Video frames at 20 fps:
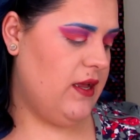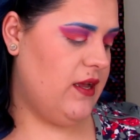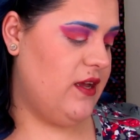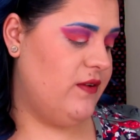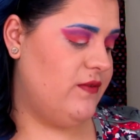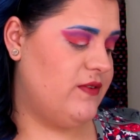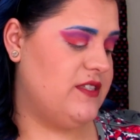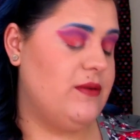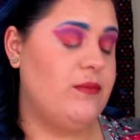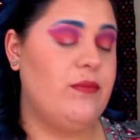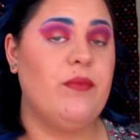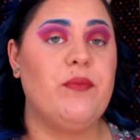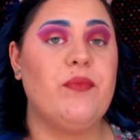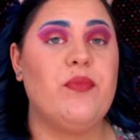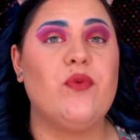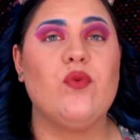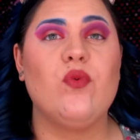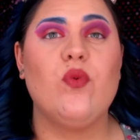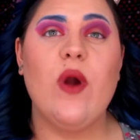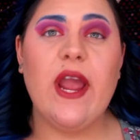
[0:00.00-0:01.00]
of some
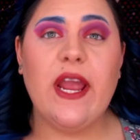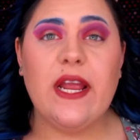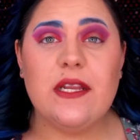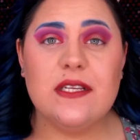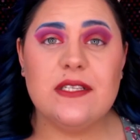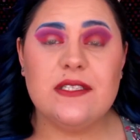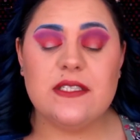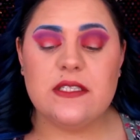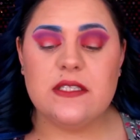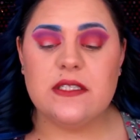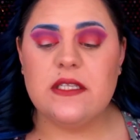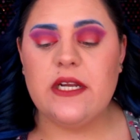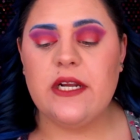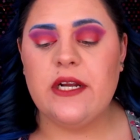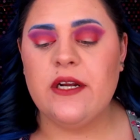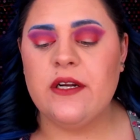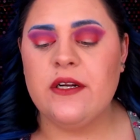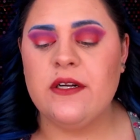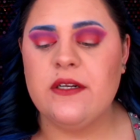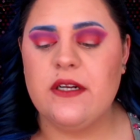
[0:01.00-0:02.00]
brightness in
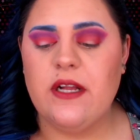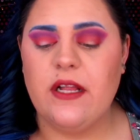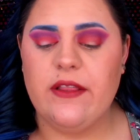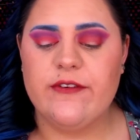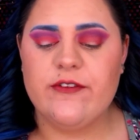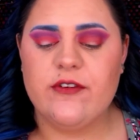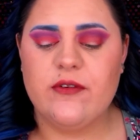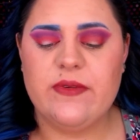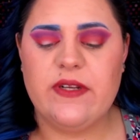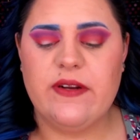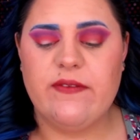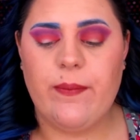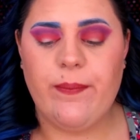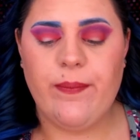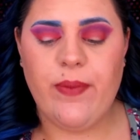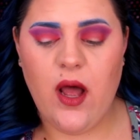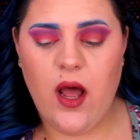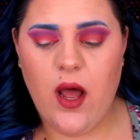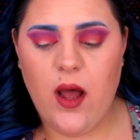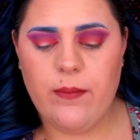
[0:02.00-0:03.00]
there, a little bit of a
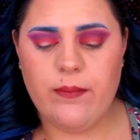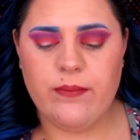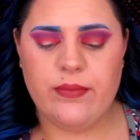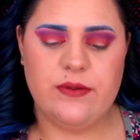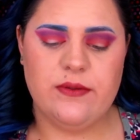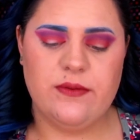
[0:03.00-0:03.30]
pump.